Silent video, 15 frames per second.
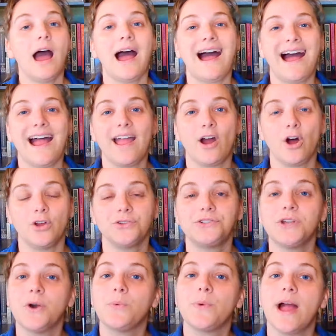I
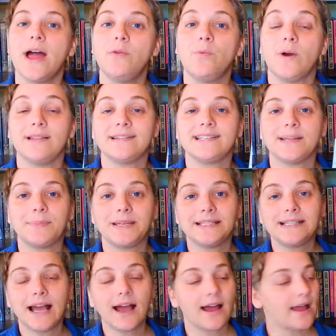also read One Sip at a
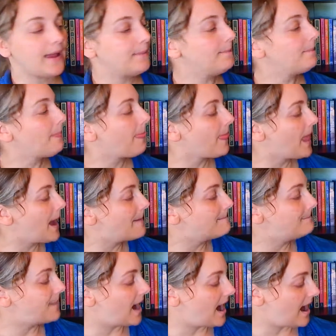Time
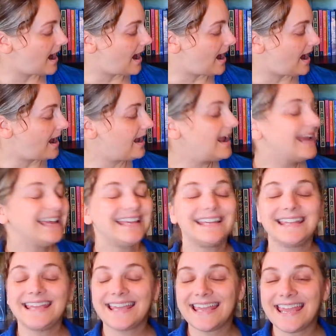by
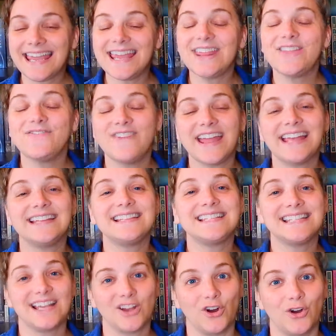Keith Van
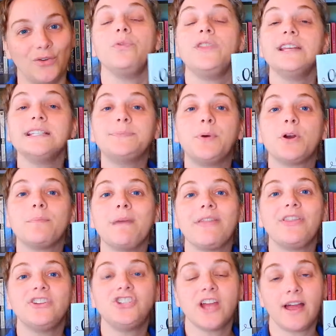Sickle. This book met
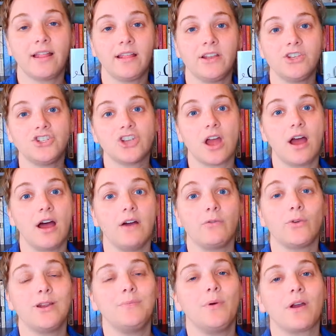the challenge of
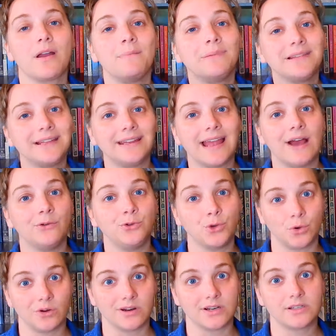read a book completely
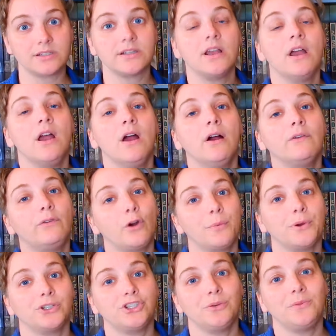outdoors for
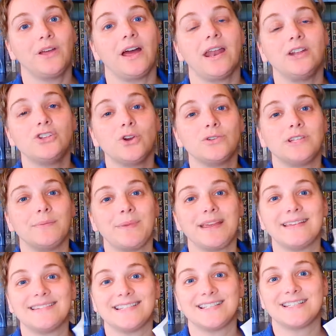Booktubeathon. I chose it
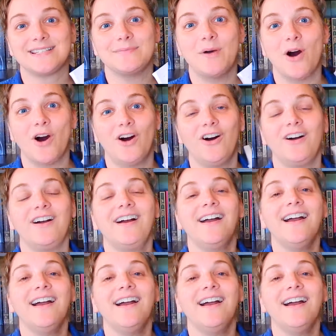because it's small.